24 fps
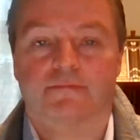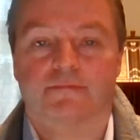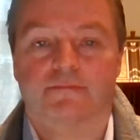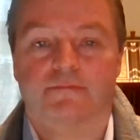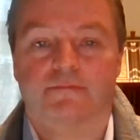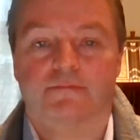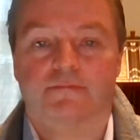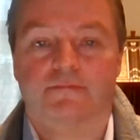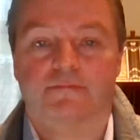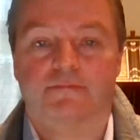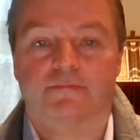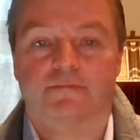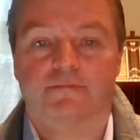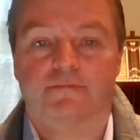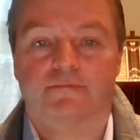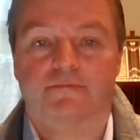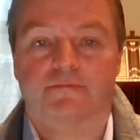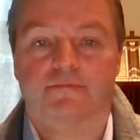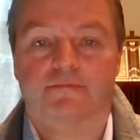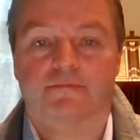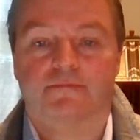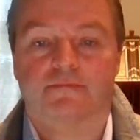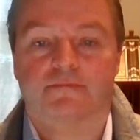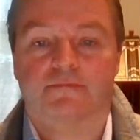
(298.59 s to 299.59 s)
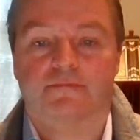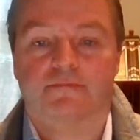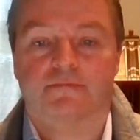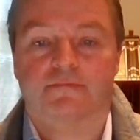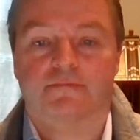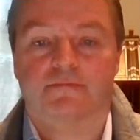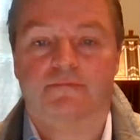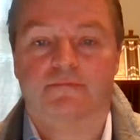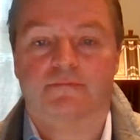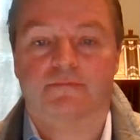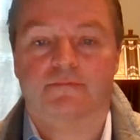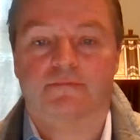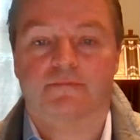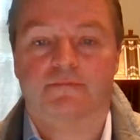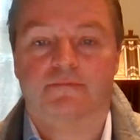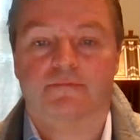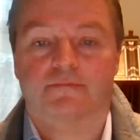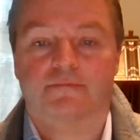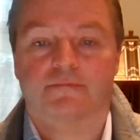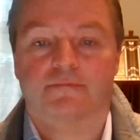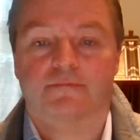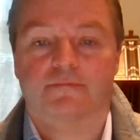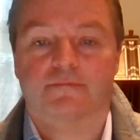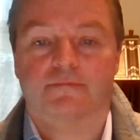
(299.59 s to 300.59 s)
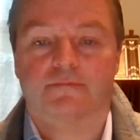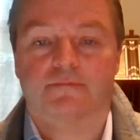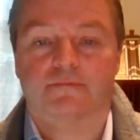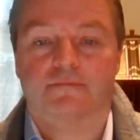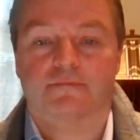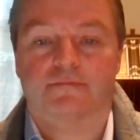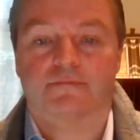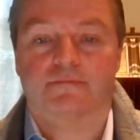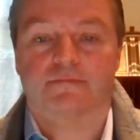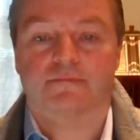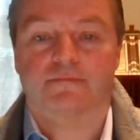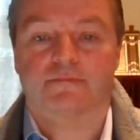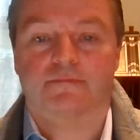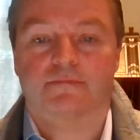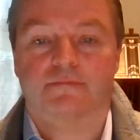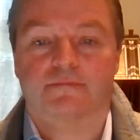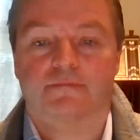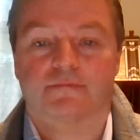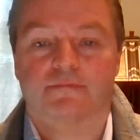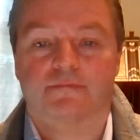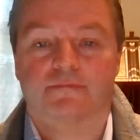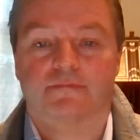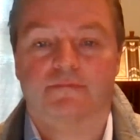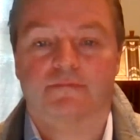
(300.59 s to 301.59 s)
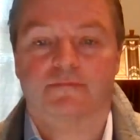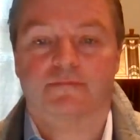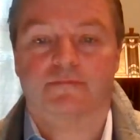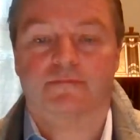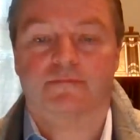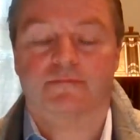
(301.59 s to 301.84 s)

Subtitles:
This person isn't speaking.